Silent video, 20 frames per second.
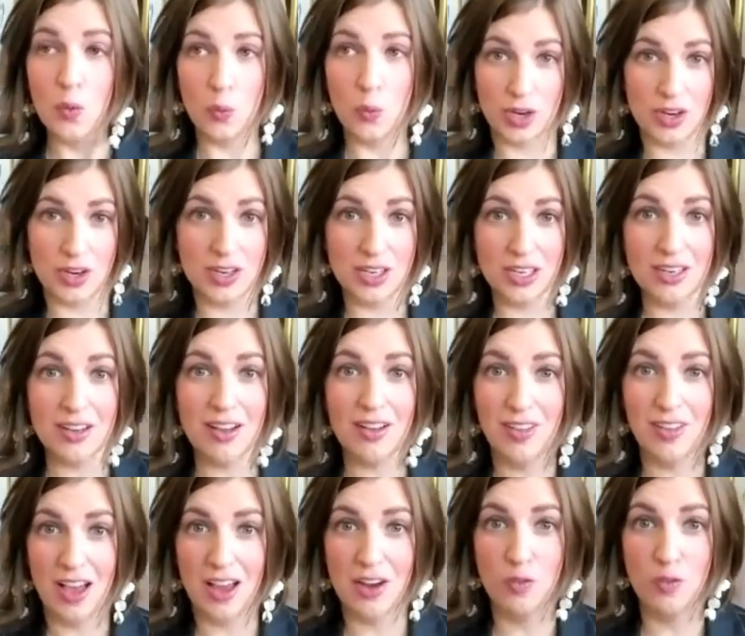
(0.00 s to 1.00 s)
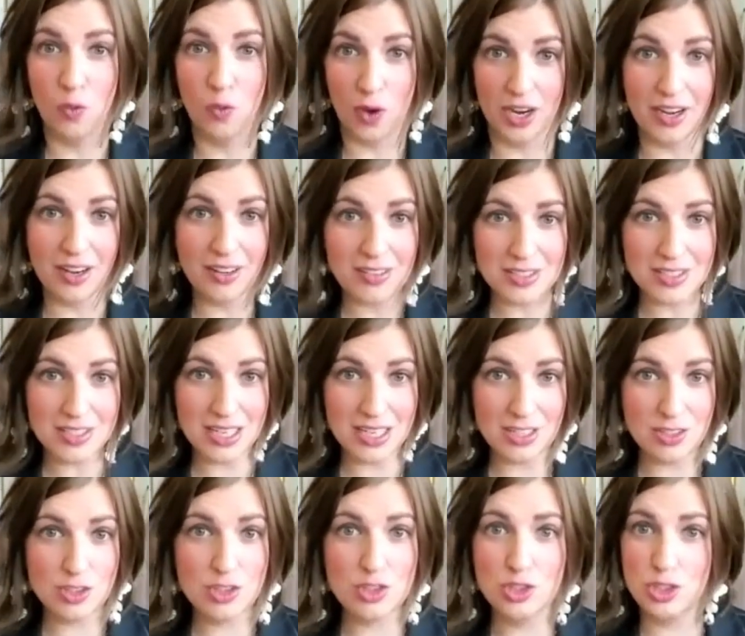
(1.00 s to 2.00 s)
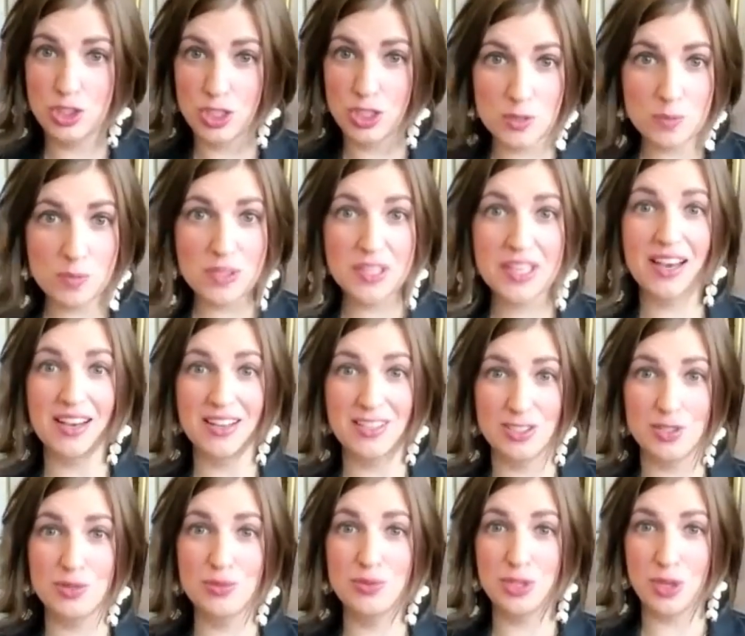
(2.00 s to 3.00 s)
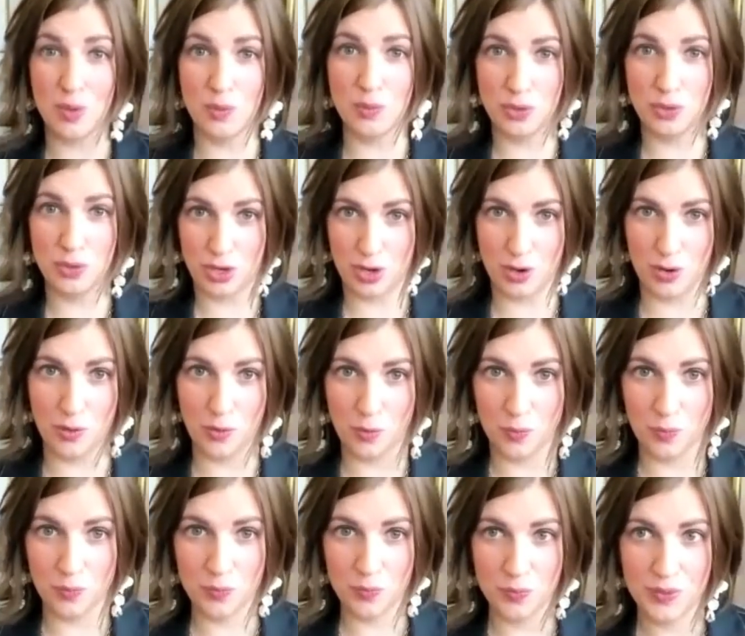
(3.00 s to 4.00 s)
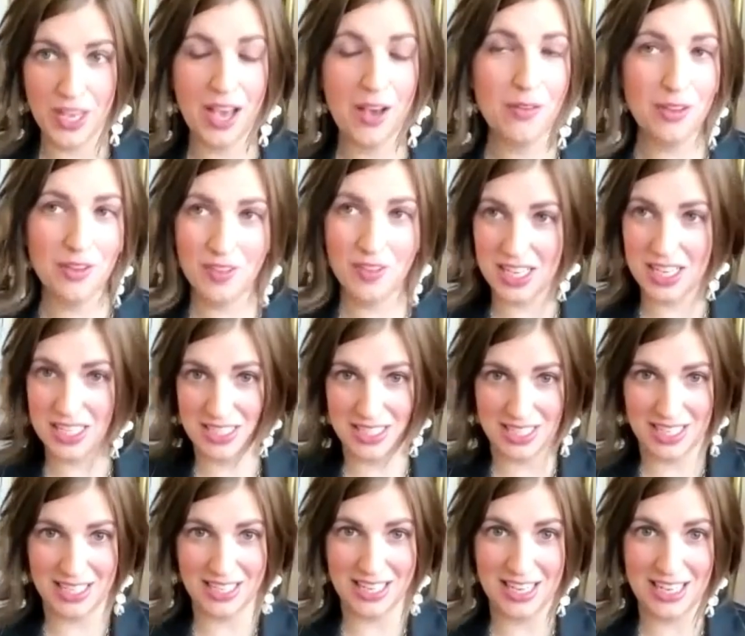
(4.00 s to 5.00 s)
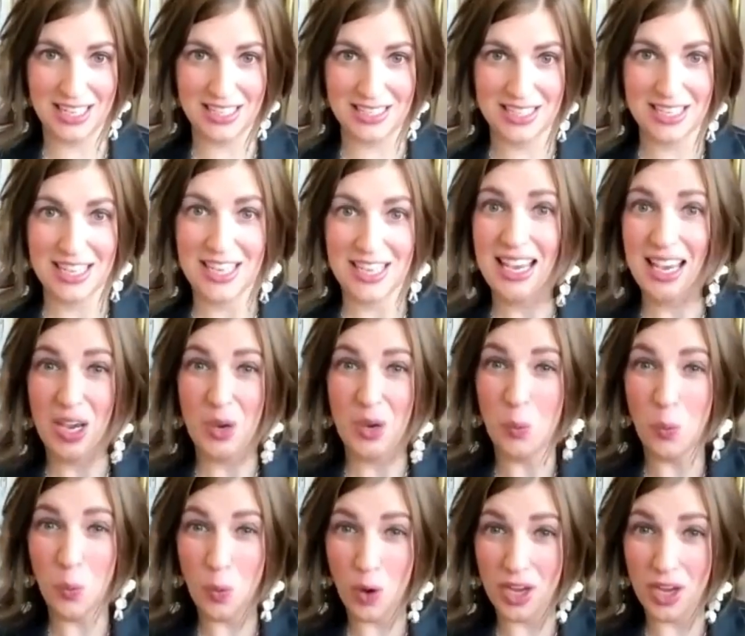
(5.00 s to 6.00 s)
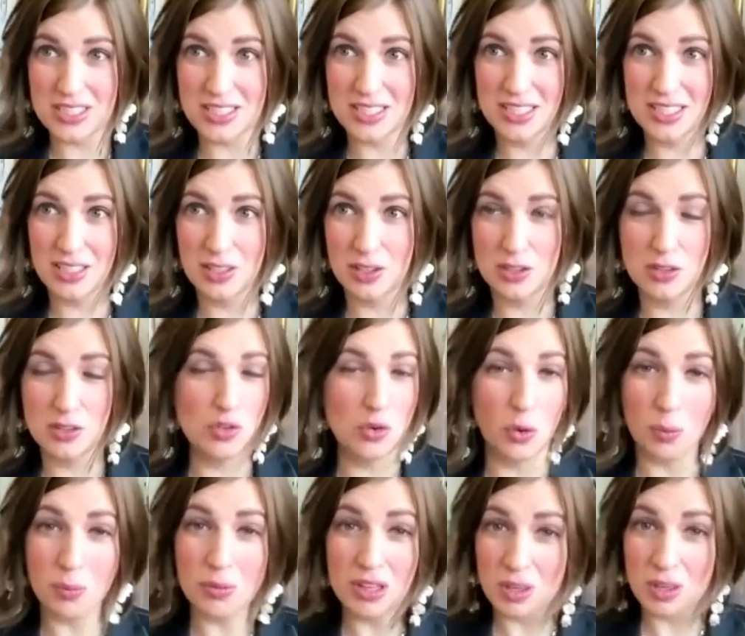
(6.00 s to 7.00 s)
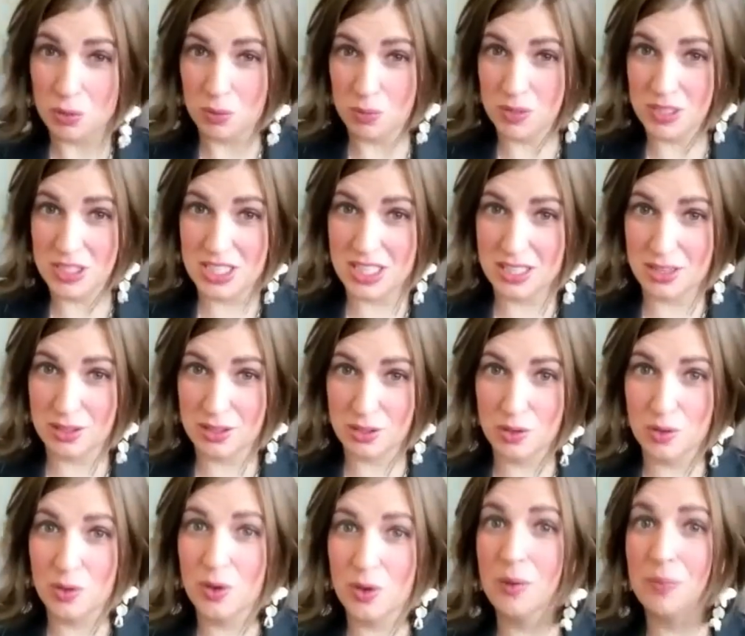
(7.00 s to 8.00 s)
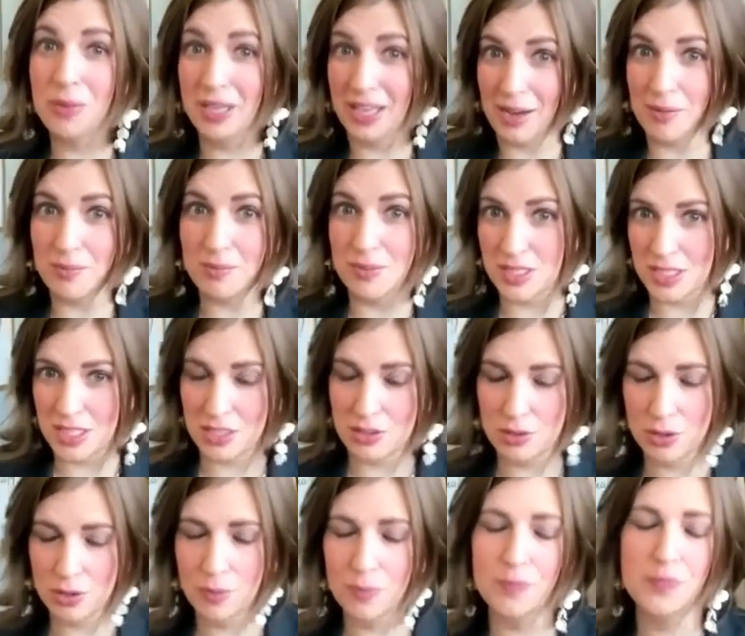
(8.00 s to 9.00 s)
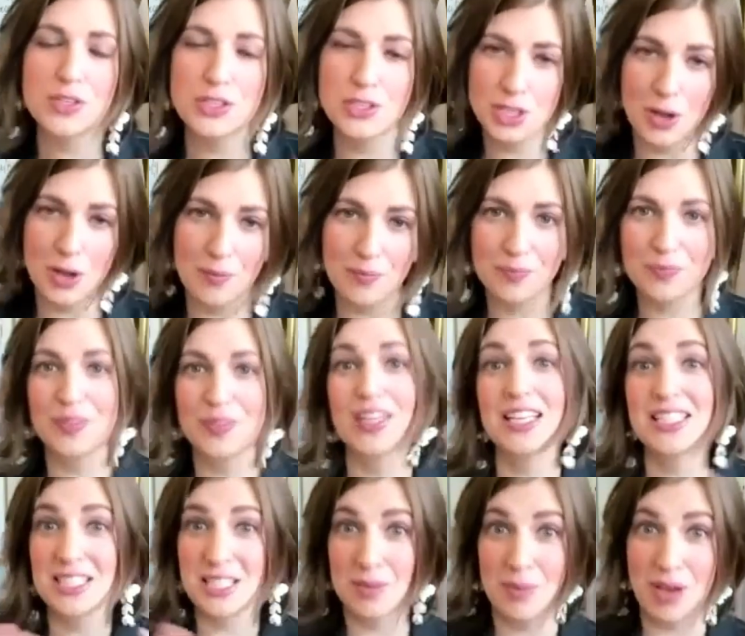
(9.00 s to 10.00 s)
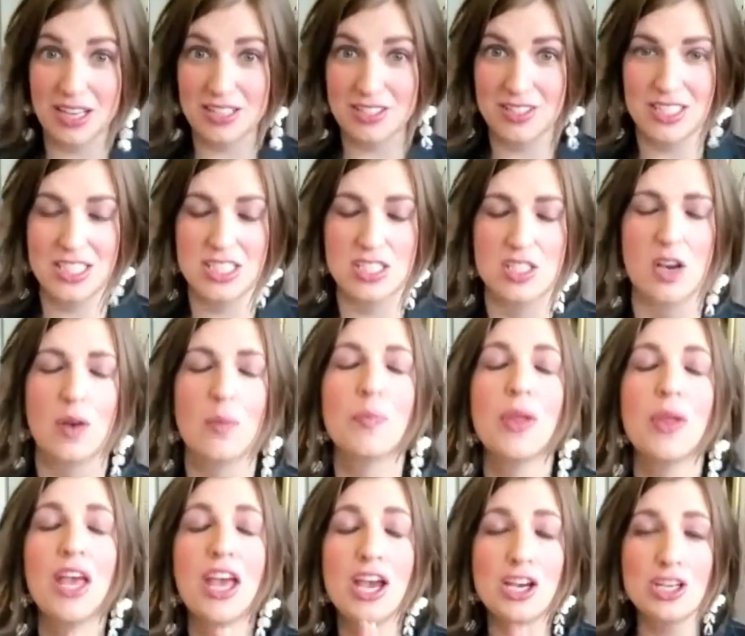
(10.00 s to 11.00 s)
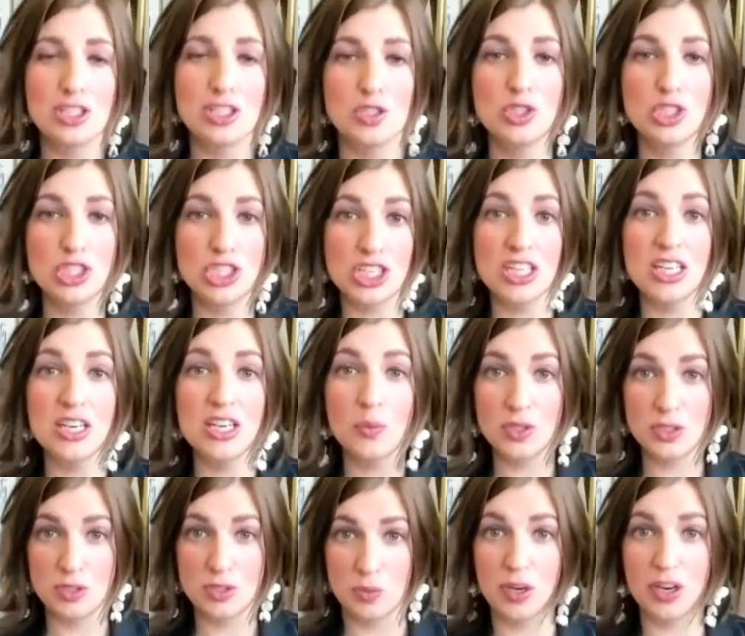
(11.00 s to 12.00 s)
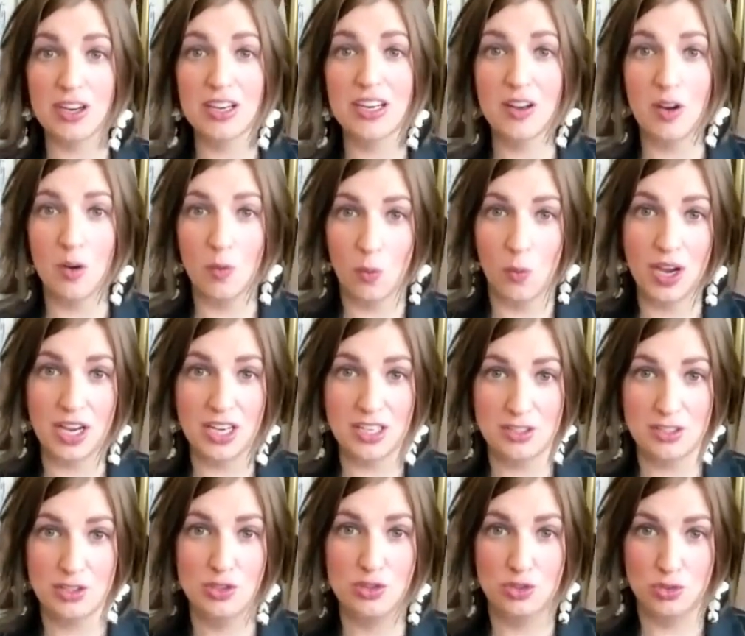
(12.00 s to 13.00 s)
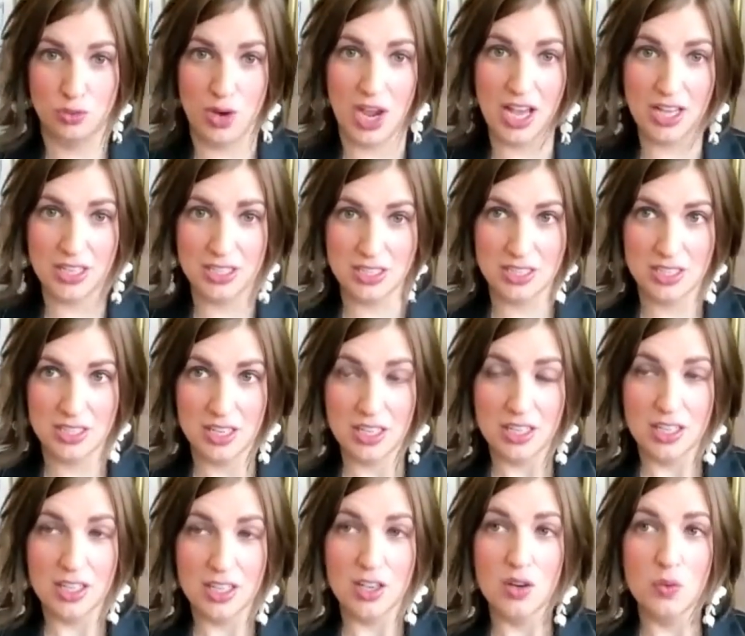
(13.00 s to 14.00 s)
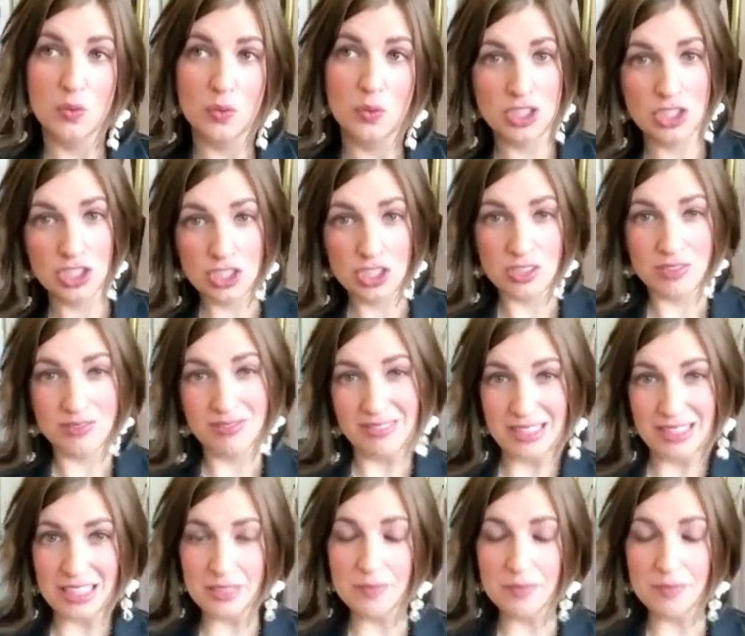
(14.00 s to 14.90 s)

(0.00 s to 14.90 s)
wearing a lot of white on stage just because you don't know how the light's going to hit and what normally wouldn't be see-through becomes see-through. So let's get back to this though. So she was wearing a white dress, which,